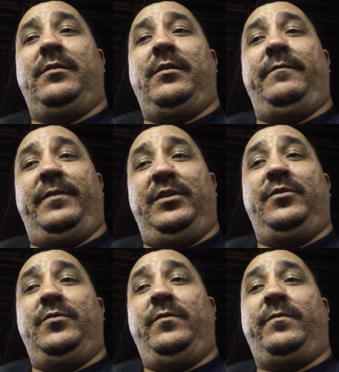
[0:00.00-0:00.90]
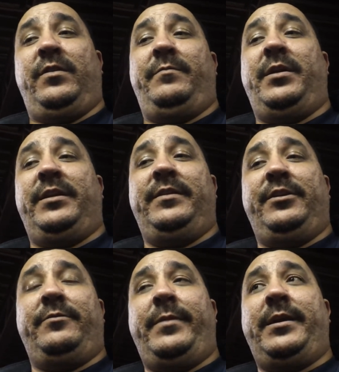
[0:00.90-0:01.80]
of you for the money that
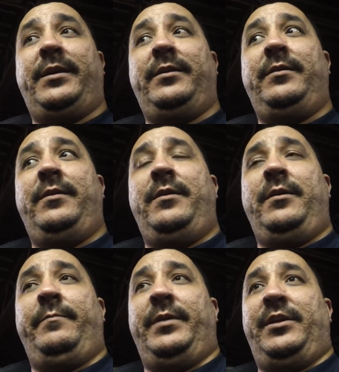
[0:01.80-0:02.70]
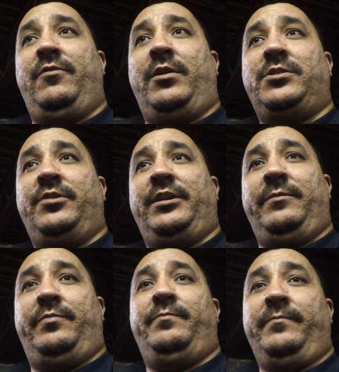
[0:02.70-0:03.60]
you're making, but you also need
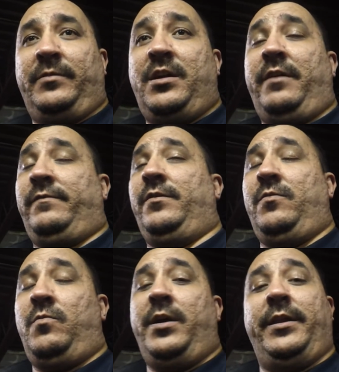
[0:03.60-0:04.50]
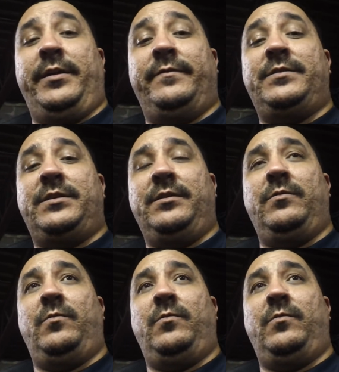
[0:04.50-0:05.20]
to cover the what ifs.